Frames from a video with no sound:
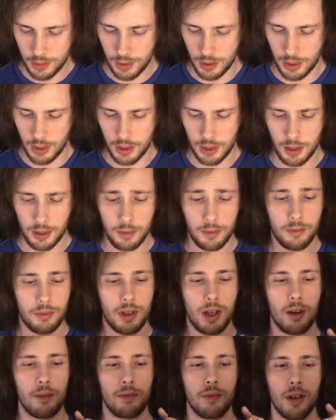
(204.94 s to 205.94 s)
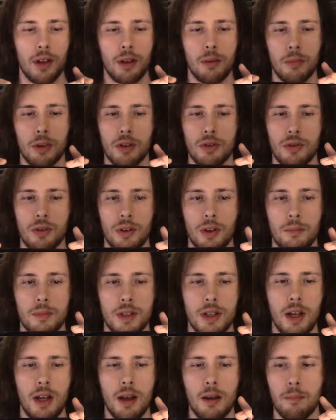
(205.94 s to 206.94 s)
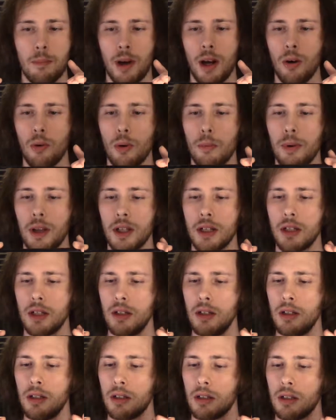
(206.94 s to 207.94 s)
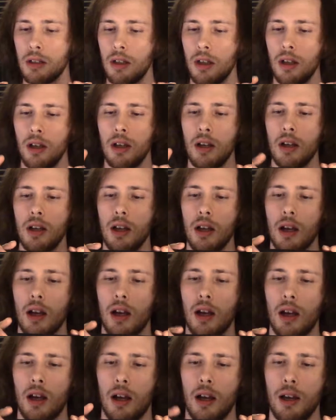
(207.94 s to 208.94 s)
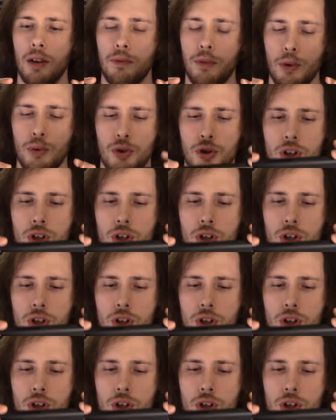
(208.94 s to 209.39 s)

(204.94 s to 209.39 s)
We've got volume control up top, power button, headphone